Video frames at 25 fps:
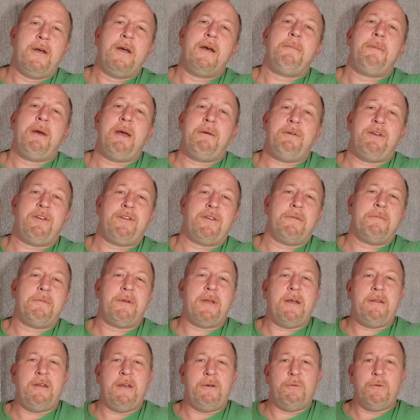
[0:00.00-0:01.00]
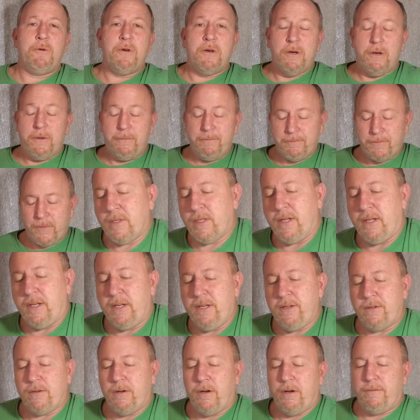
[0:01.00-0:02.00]
Maybe someday they will. And
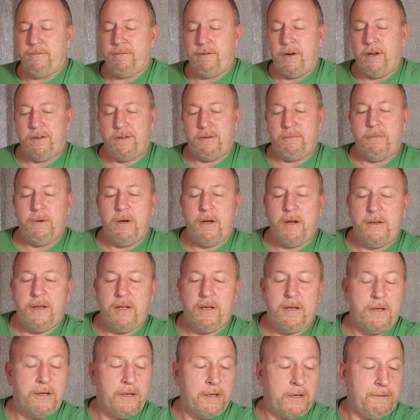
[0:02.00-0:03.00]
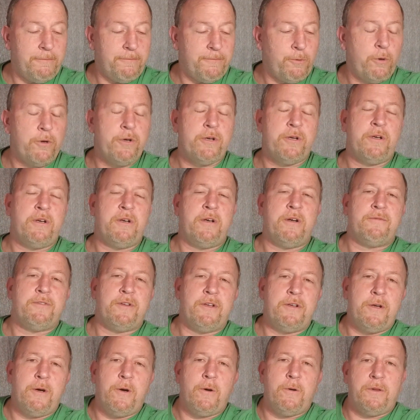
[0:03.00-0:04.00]
these are all friends of mine that I'm fortunate enough to
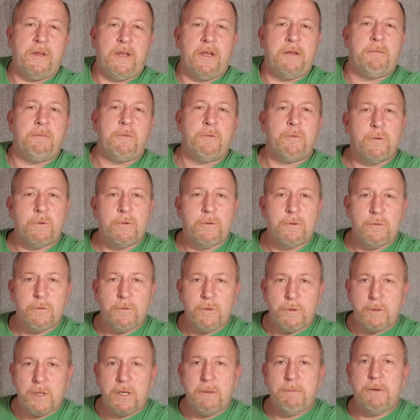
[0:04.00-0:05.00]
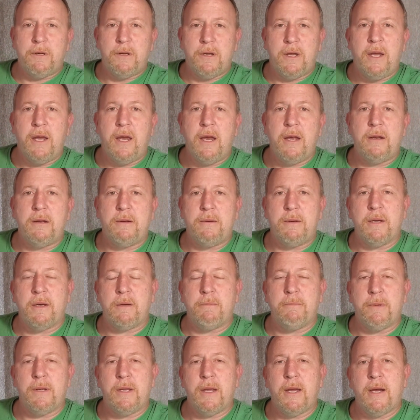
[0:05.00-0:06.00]
know that will give me a hand and
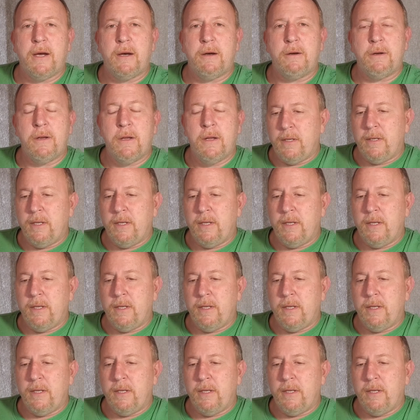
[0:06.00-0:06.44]
help me out.